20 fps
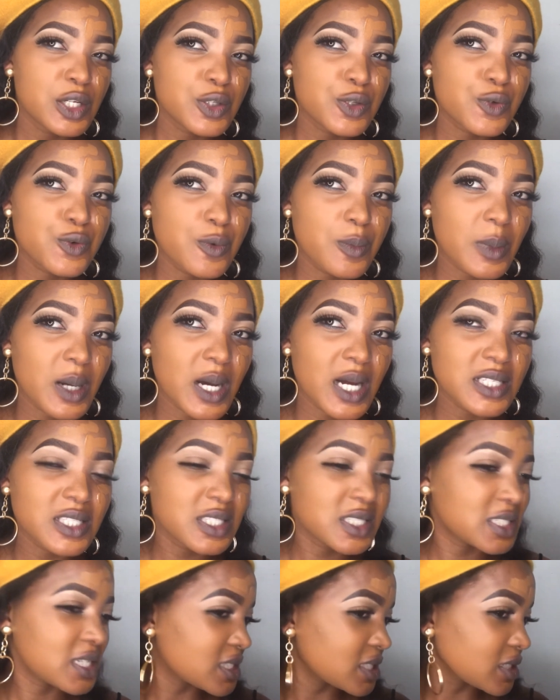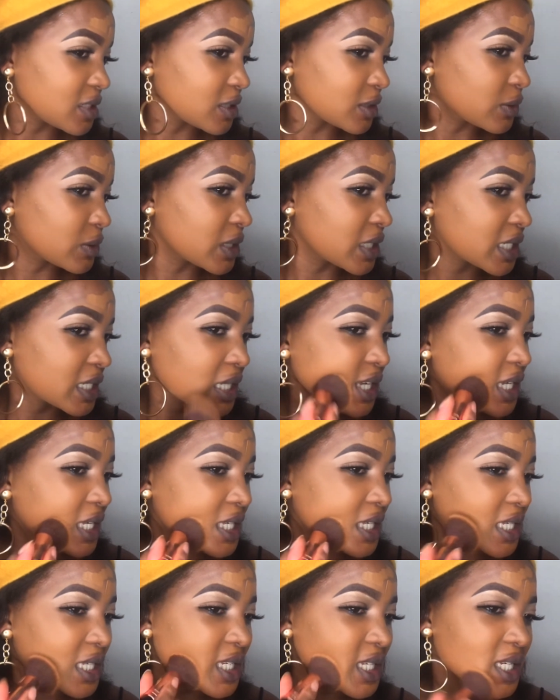too much. It doesn't look
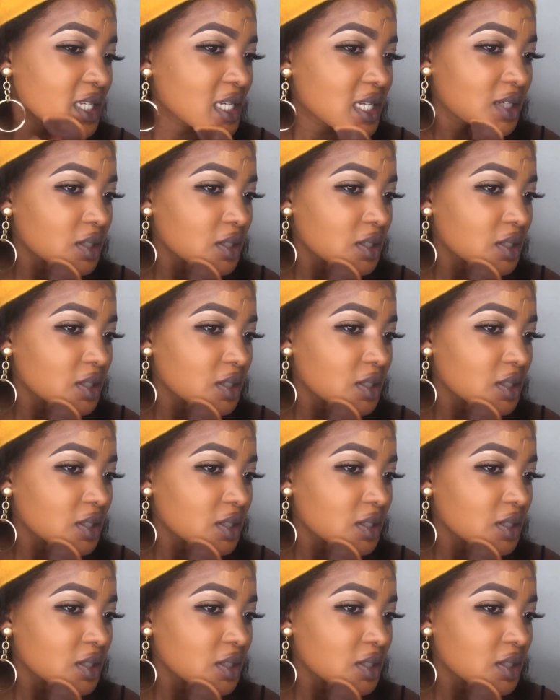cakey.